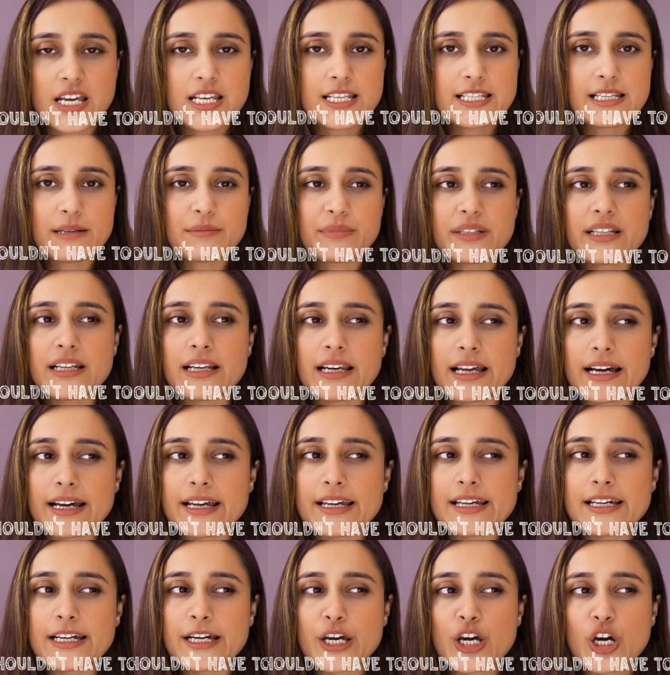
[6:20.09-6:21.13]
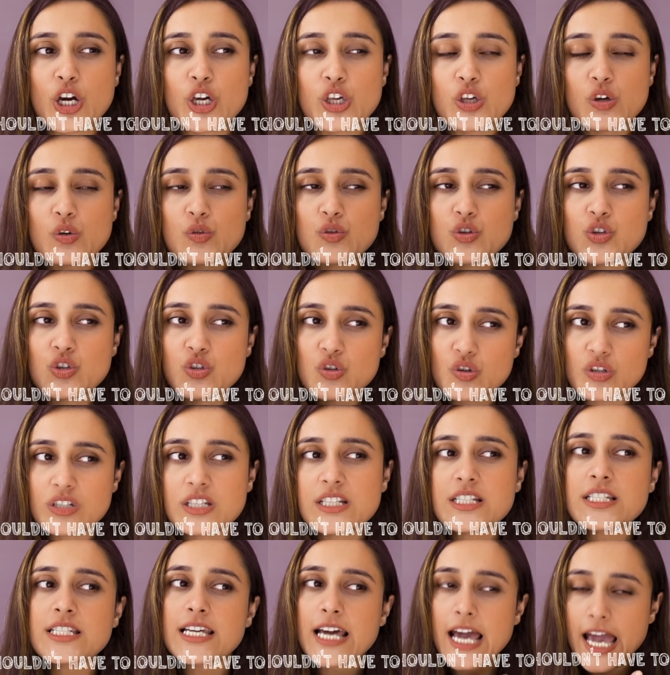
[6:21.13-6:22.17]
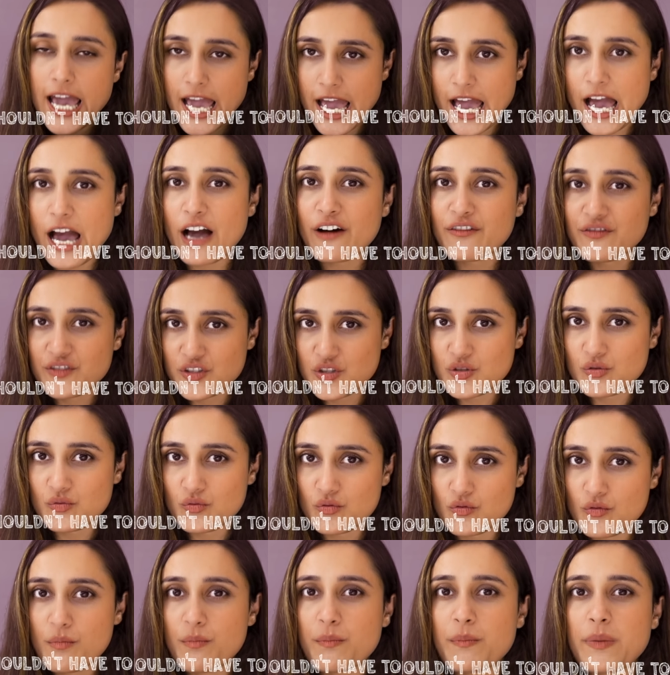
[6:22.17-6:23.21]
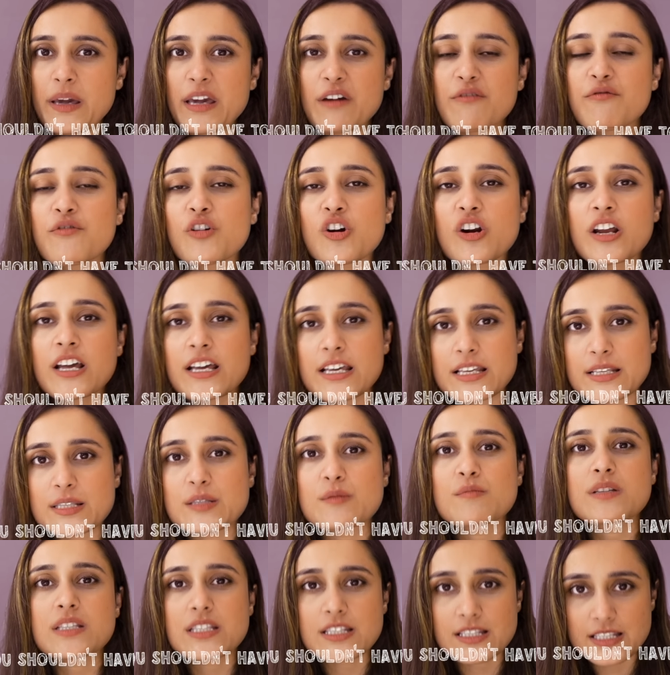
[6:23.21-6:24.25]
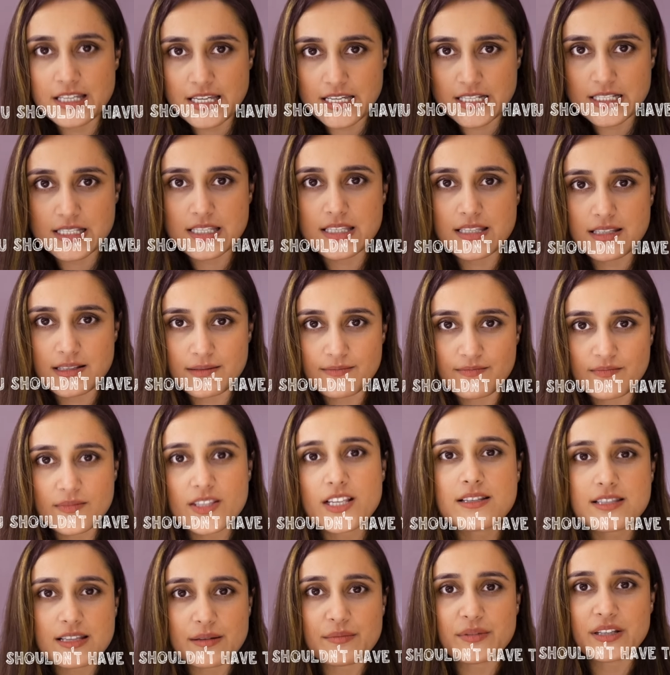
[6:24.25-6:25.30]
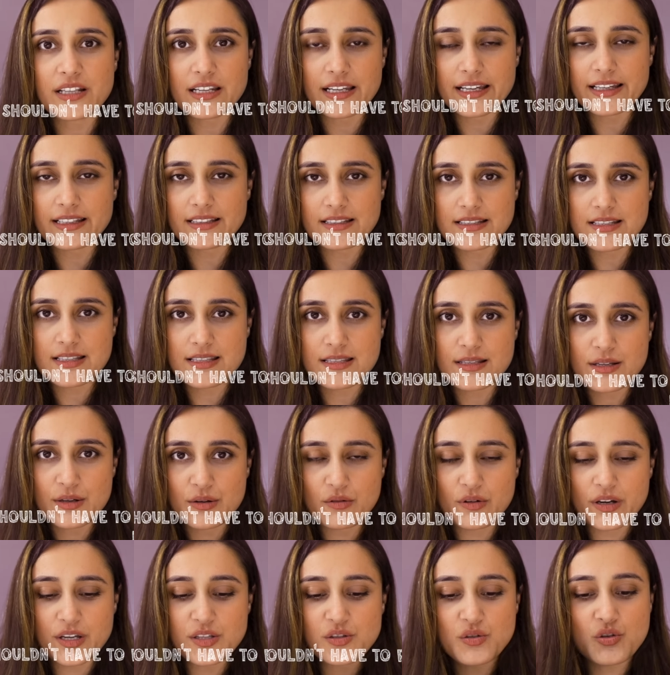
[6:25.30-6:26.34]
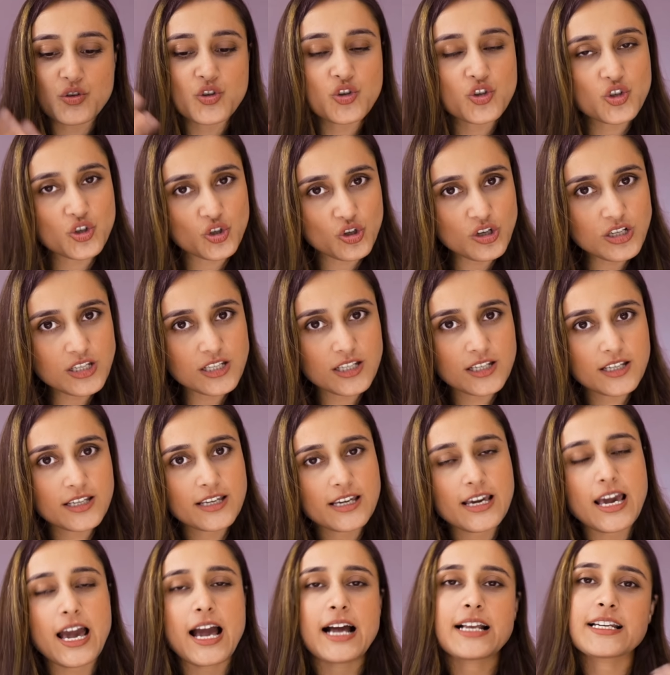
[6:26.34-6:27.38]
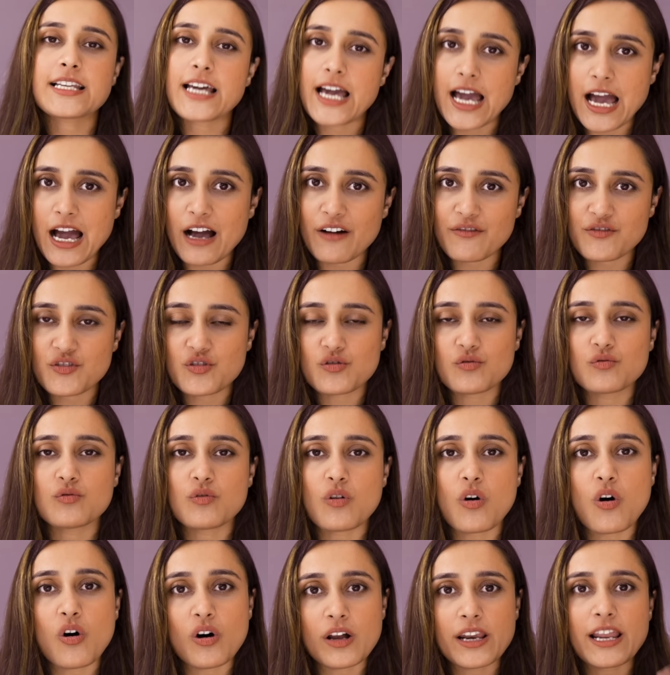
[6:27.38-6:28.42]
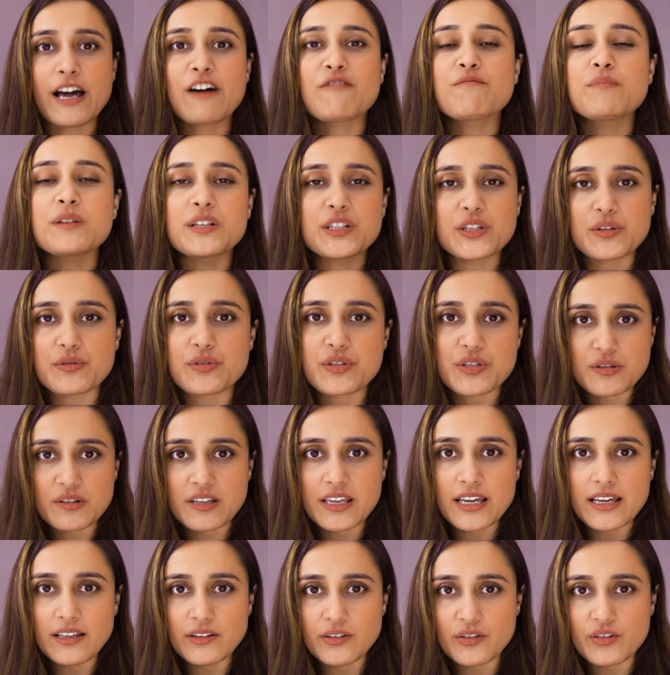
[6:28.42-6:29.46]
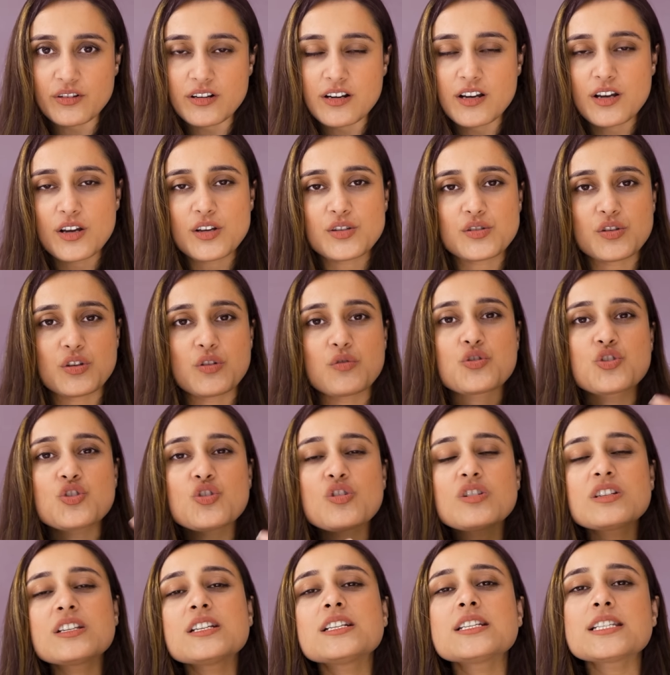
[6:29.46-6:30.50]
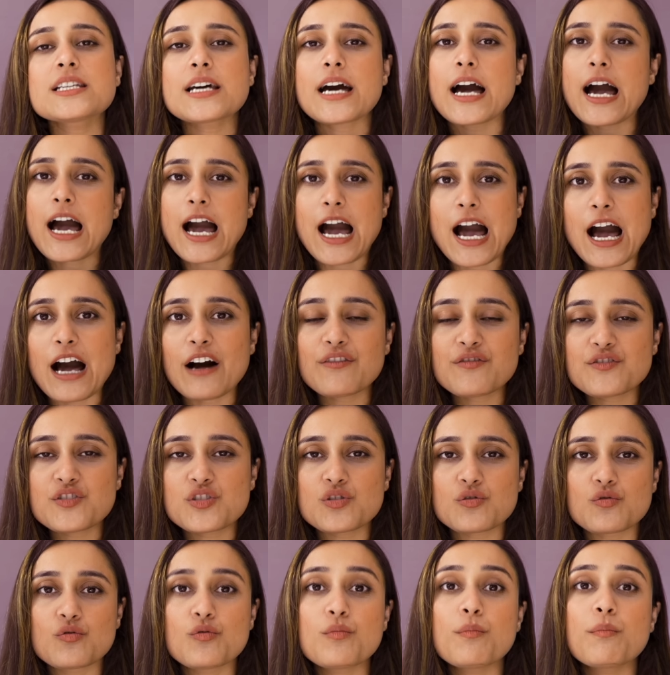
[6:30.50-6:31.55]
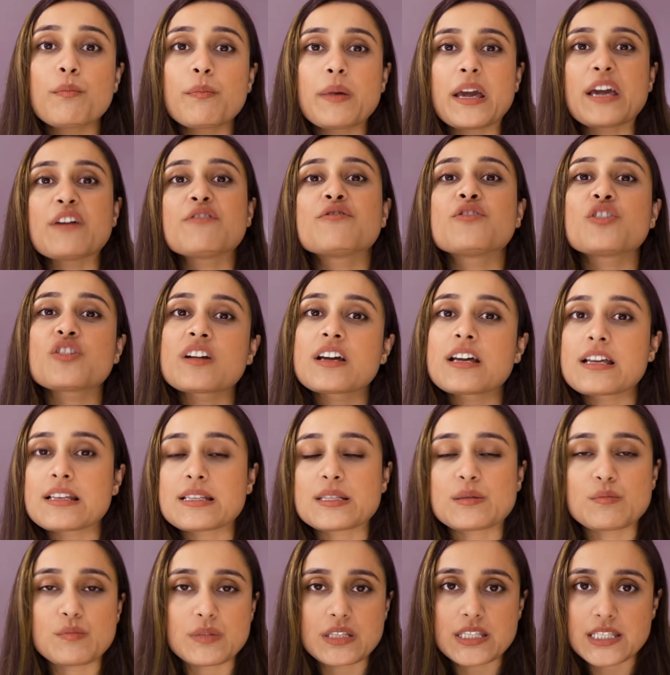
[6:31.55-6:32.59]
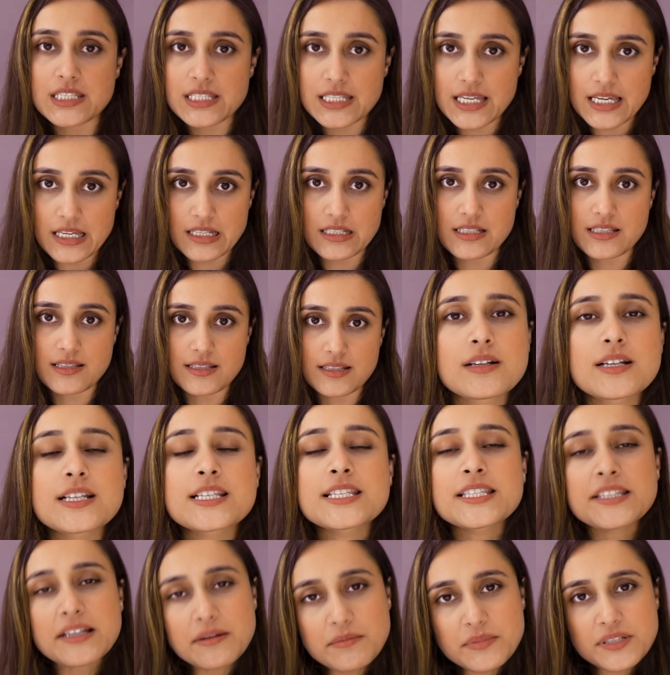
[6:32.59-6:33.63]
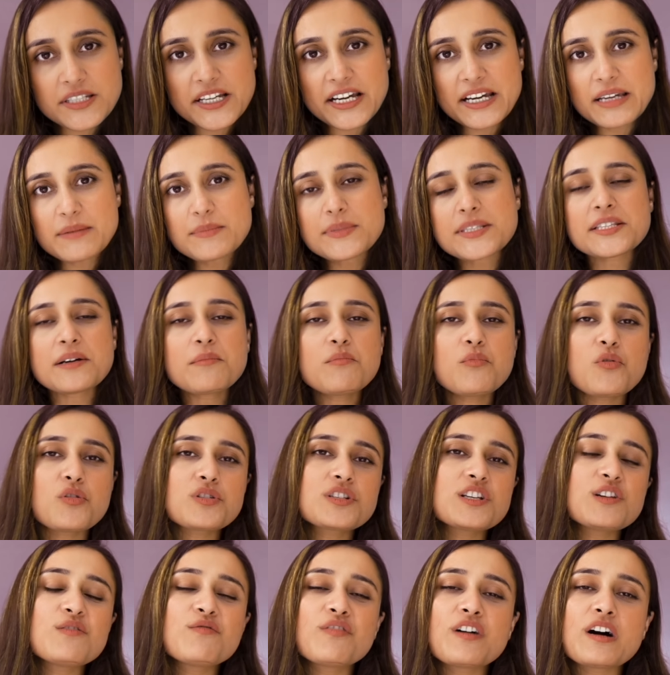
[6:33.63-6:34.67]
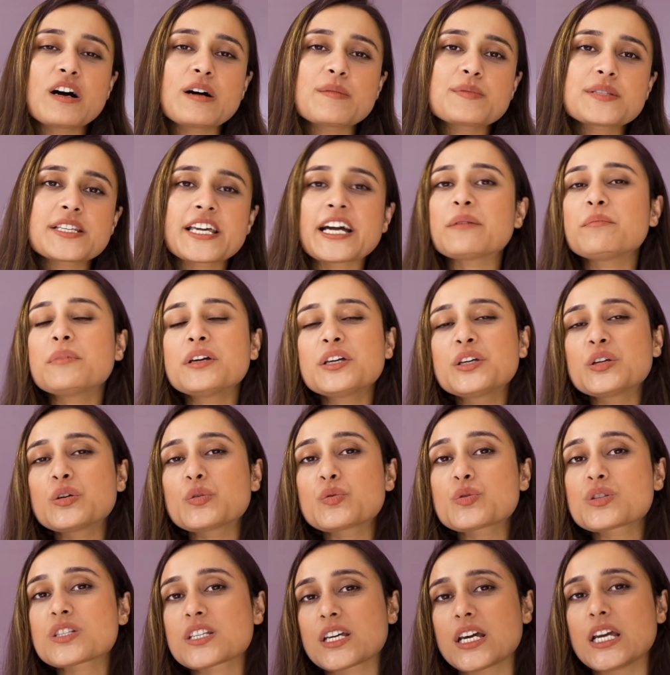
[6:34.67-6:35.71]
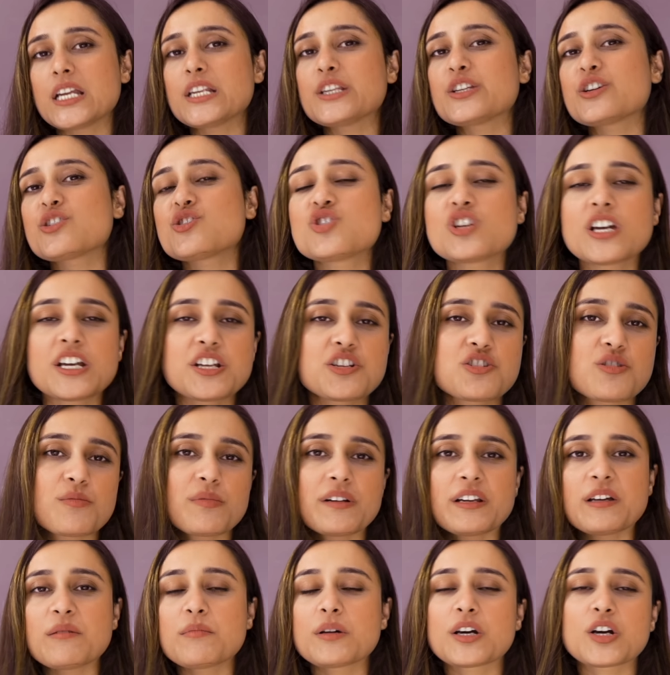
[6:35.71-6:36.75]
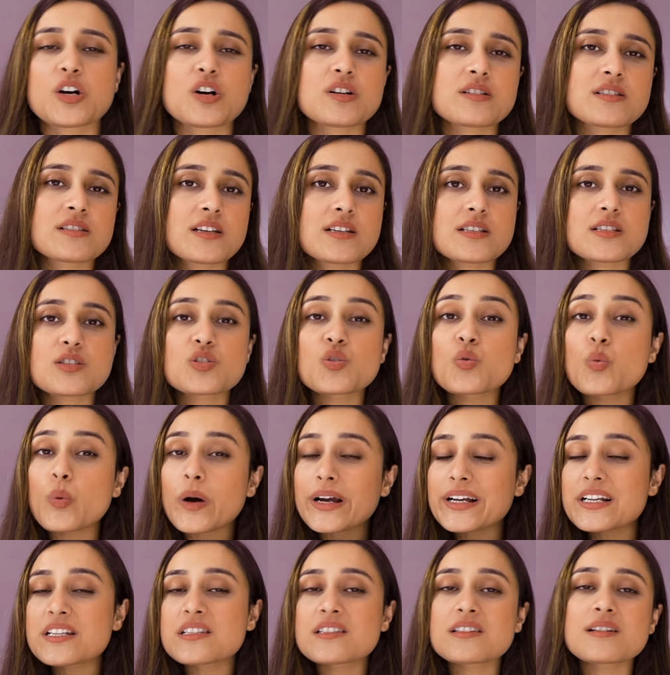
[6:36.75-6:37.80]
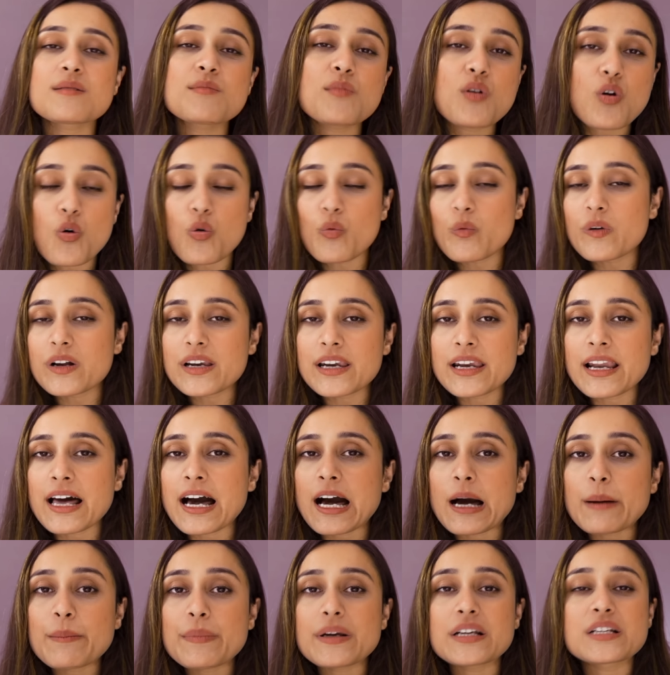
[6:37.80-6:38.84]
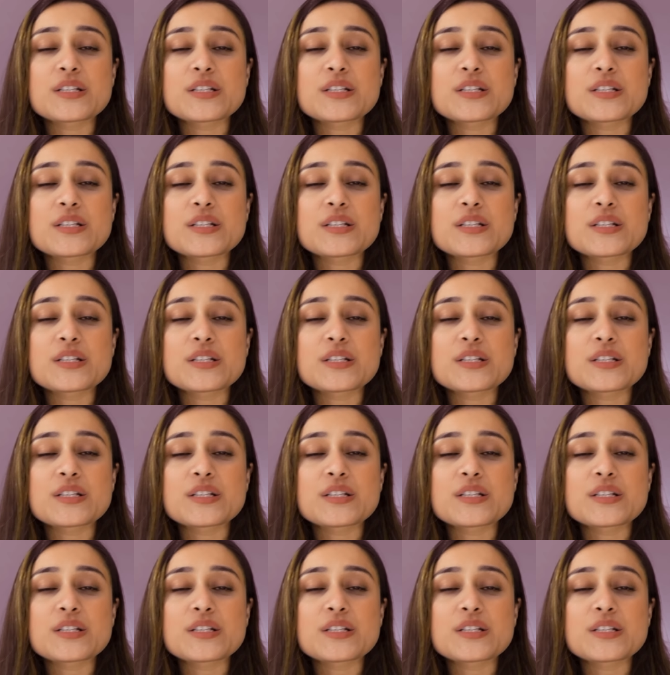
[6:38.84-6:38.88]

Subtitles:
Something like, you shouldn't have to pay for his mistakes. Something like this. Okay, so should and have to all have been used together. So you shouldn't have to pay for his mistakes. Sometimes some modal verbs can be used interchangeably because there's quite some overlap.